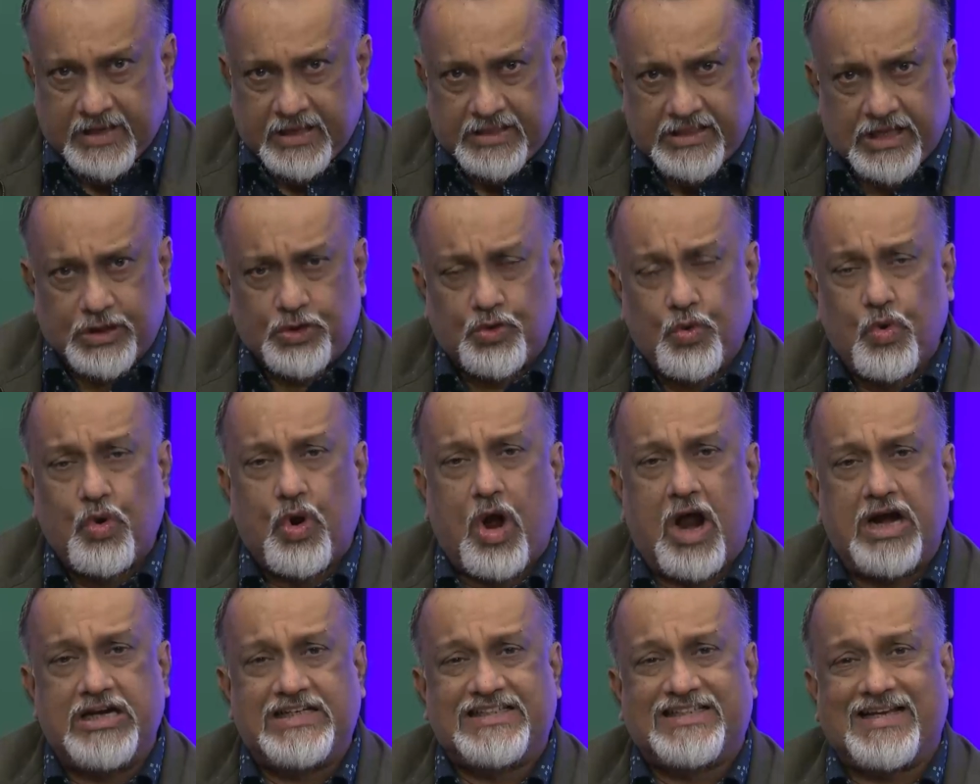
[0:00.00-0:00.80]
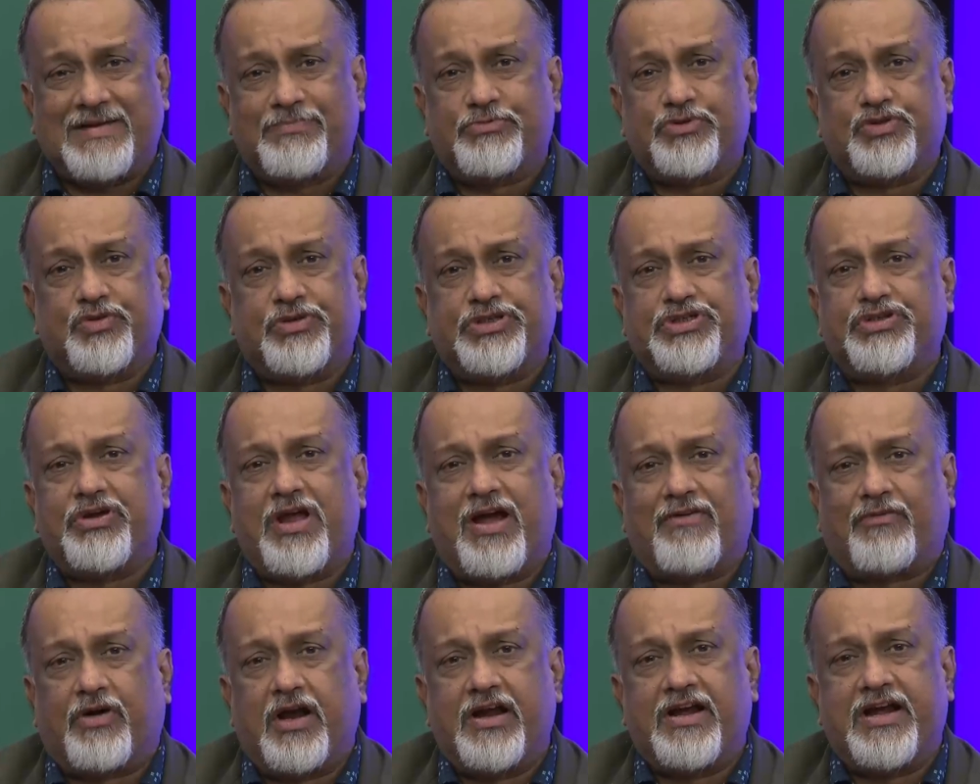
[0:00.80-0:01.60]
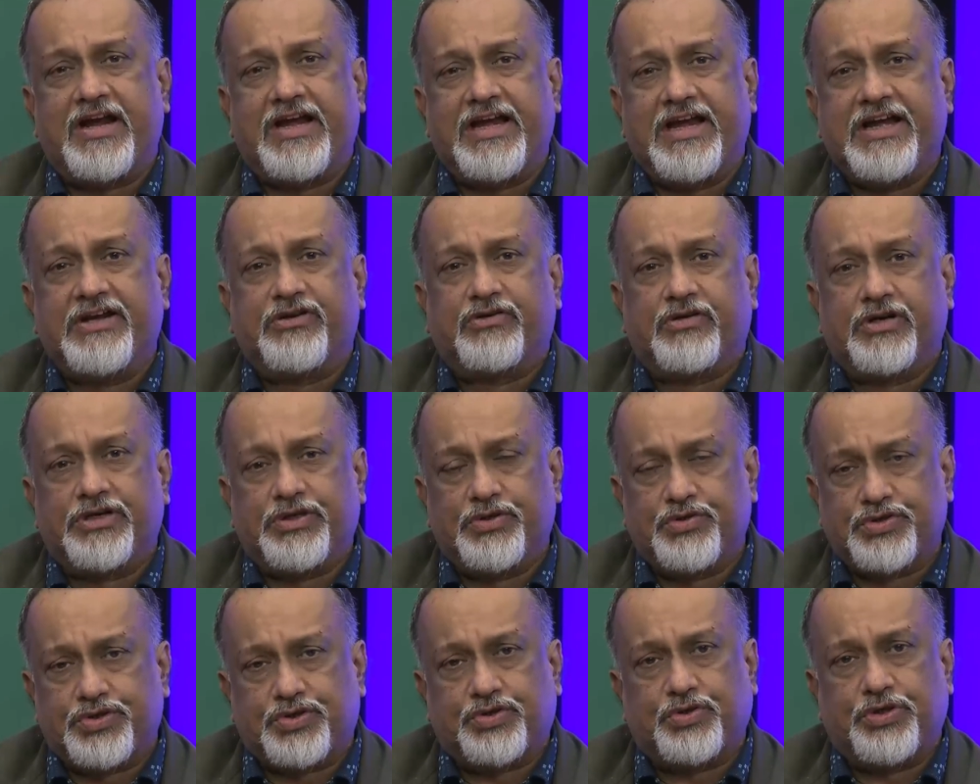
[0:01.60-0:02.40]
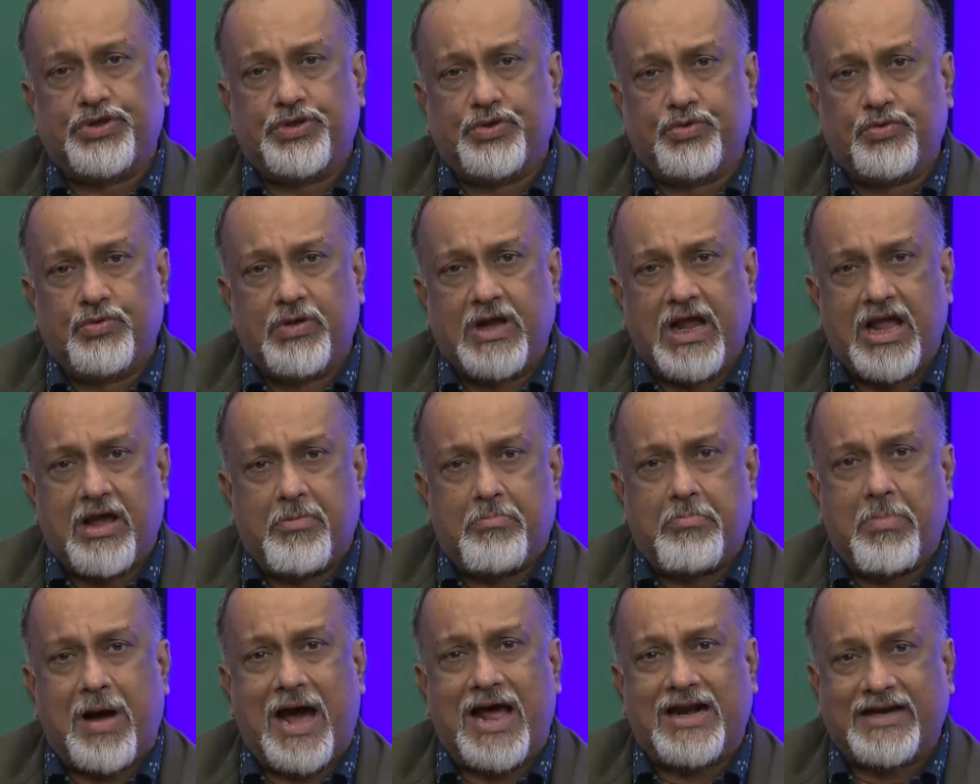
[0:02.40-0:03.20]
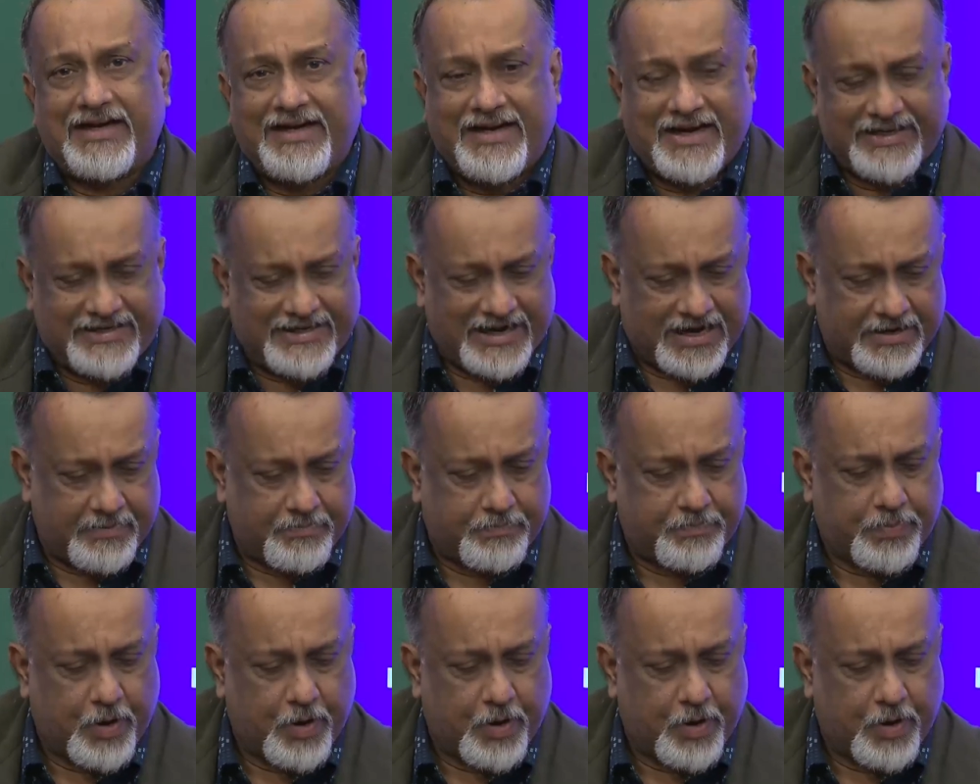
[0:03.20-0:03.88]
the two concepts which we have already introduced to you, market and